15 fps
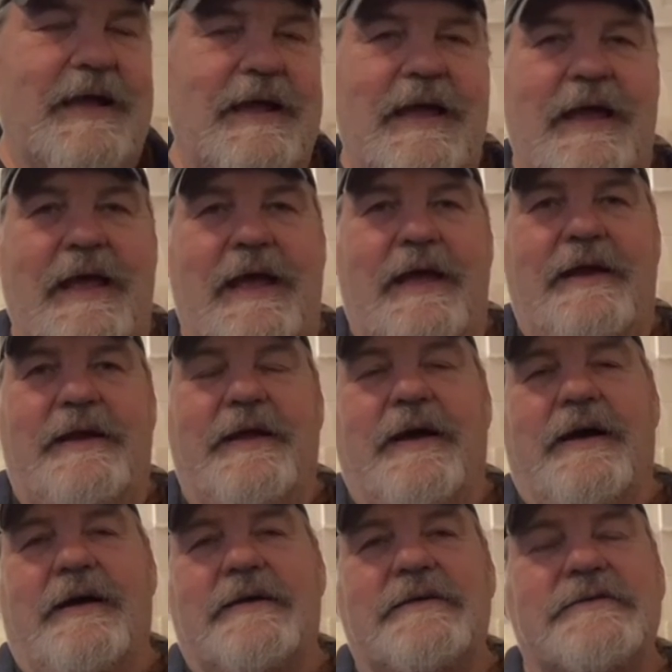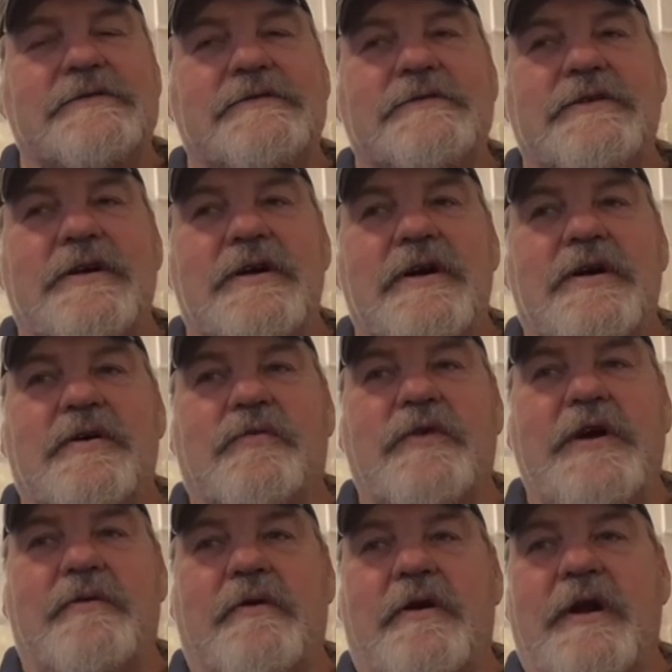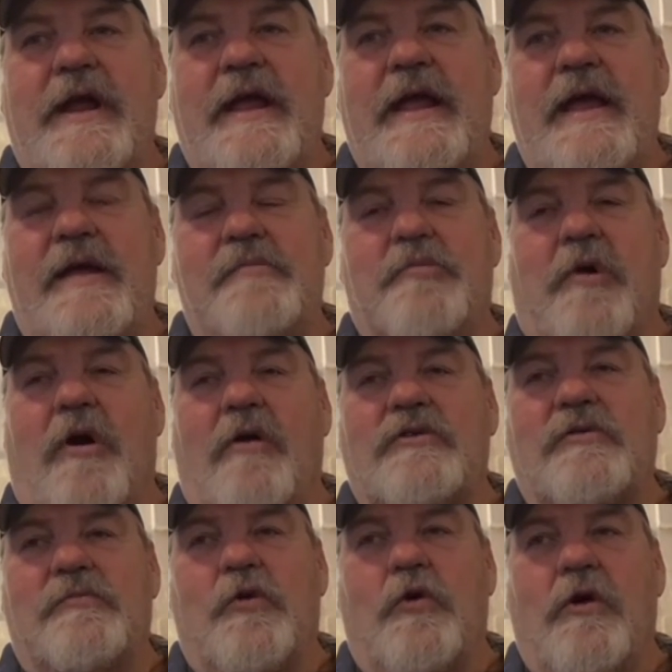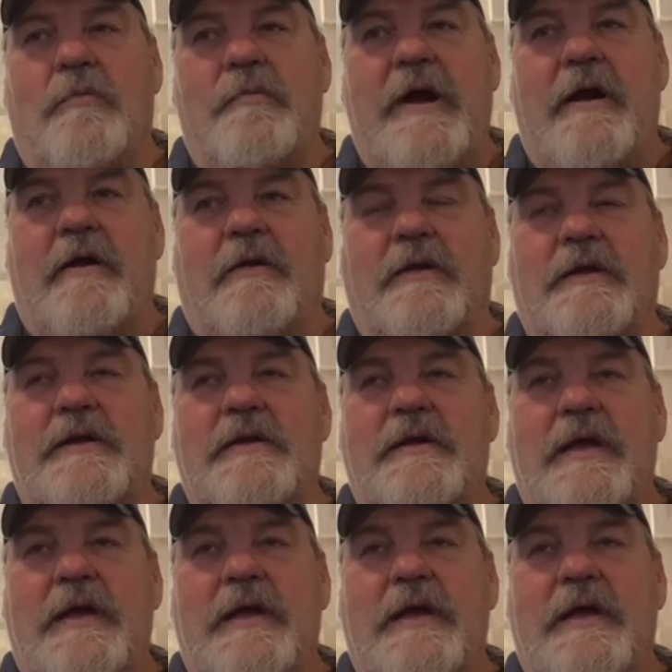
And uh, we were in Baltimore, Maryland,